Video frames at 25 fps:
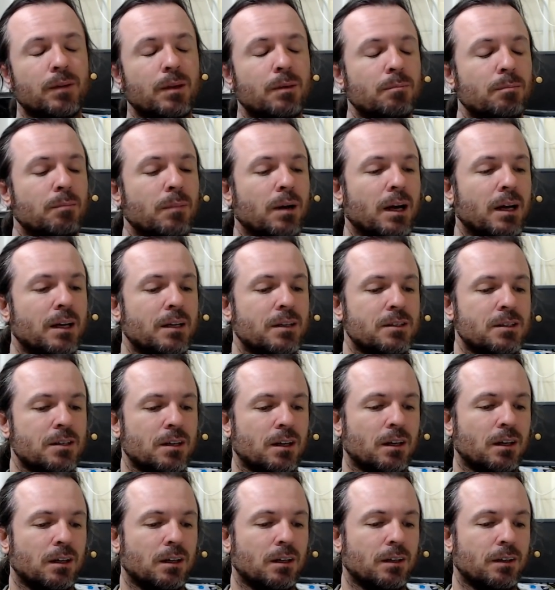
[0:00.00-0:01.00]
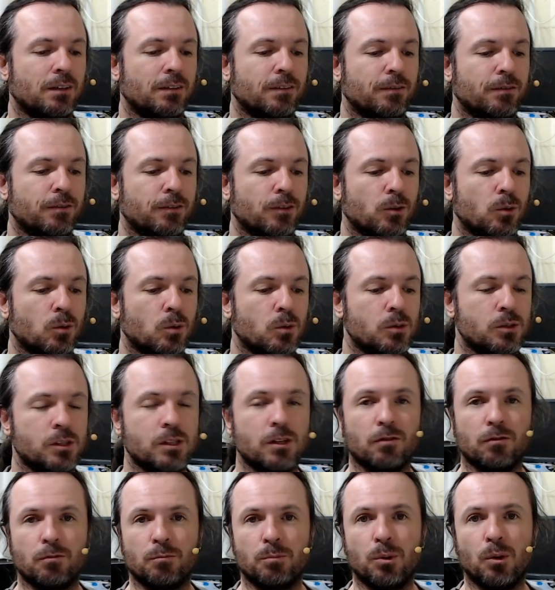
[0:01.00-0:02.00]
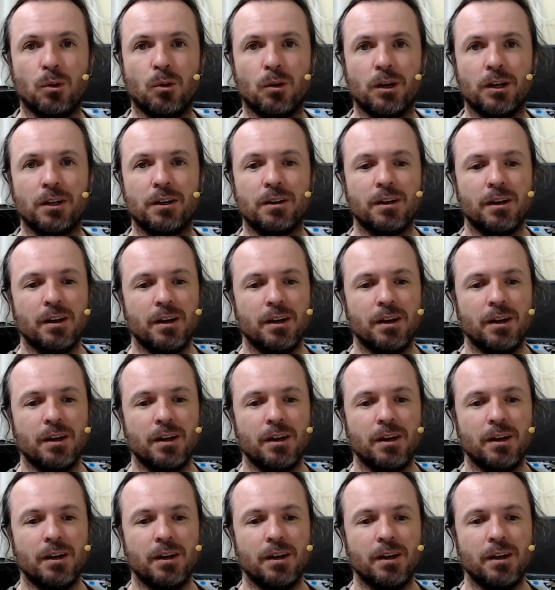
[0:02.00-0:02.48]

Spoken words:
But if you're self-employed,